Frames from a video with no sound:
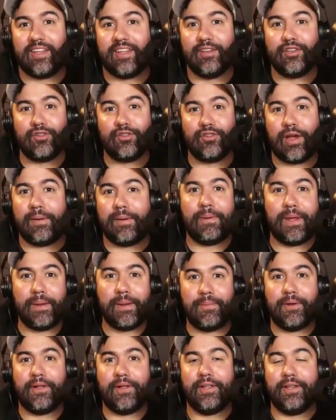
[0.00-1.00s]
and train
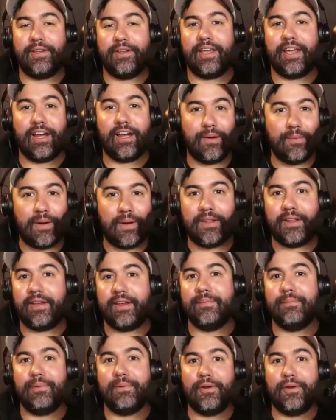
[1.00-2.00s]
people and care about the
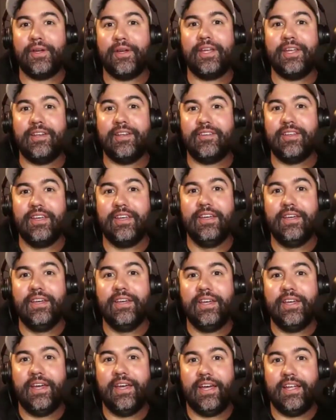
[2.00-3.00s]
employees,
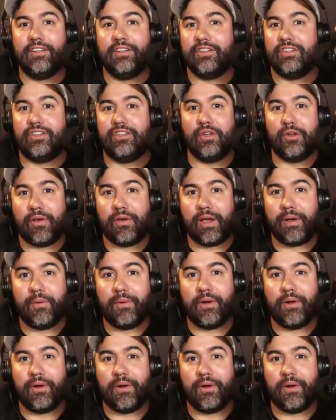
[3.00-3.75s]
do great